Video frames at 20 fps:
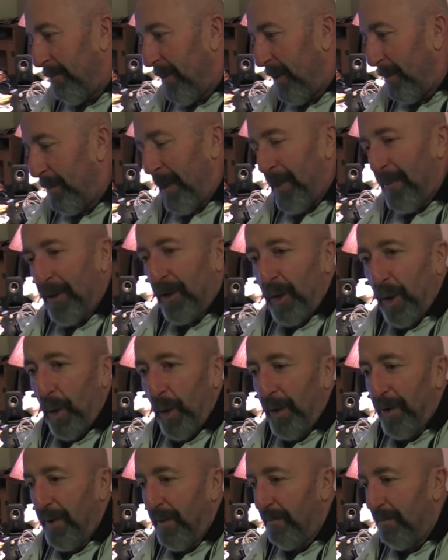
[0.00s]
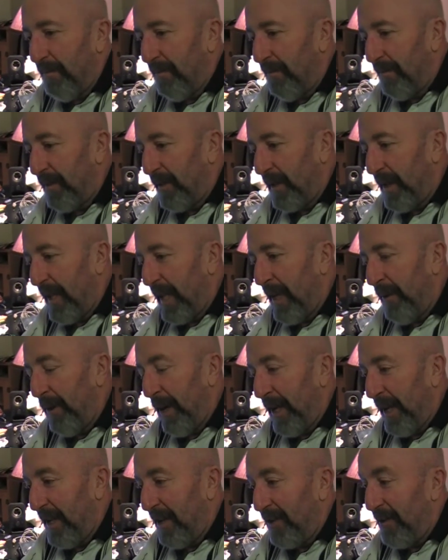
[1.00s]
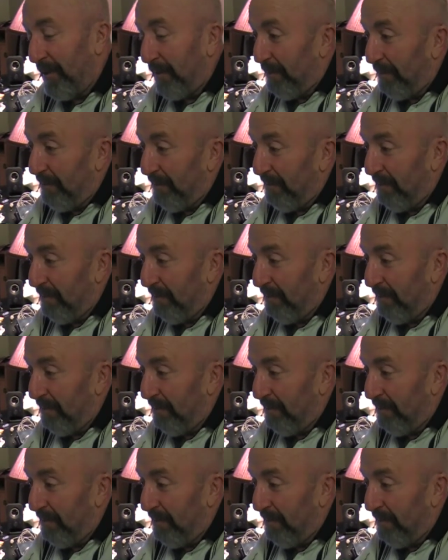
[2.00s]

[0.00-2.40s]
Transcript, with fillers: People cold. Well, it's